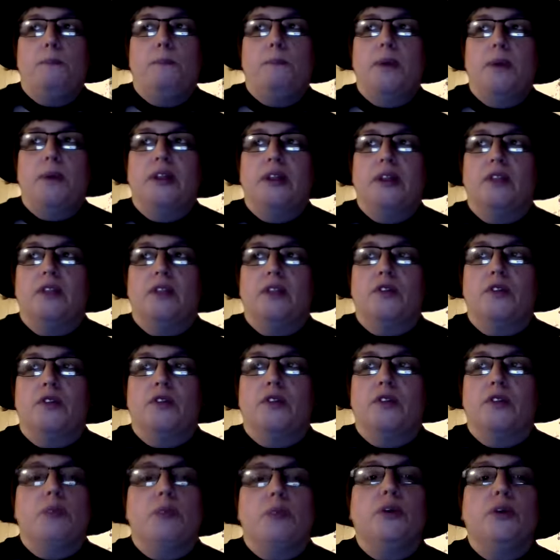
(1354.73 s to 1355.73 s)
But for
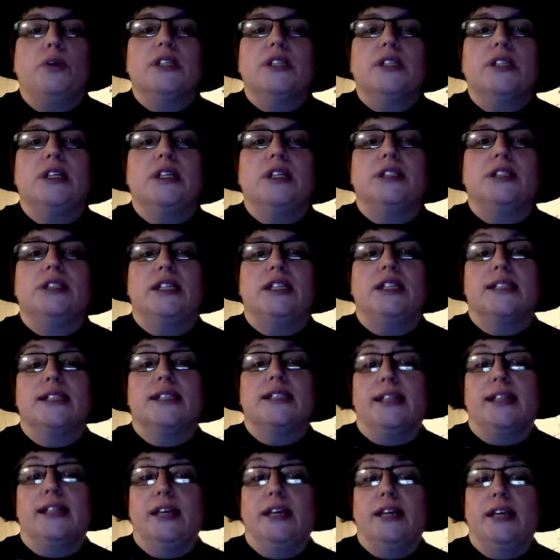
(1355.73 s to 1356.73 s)
some reason, she is
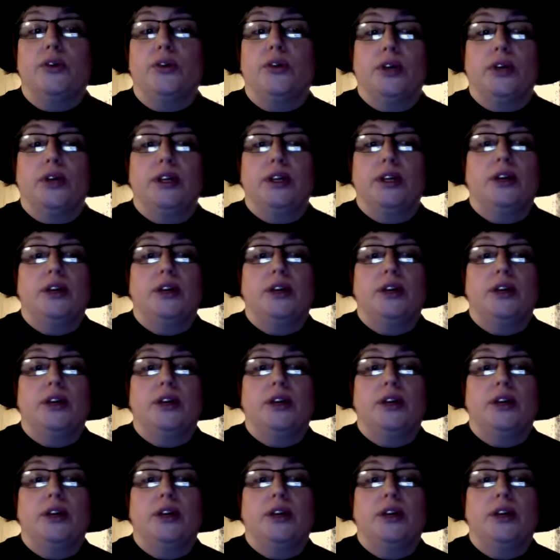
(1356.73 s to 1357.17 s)
lingering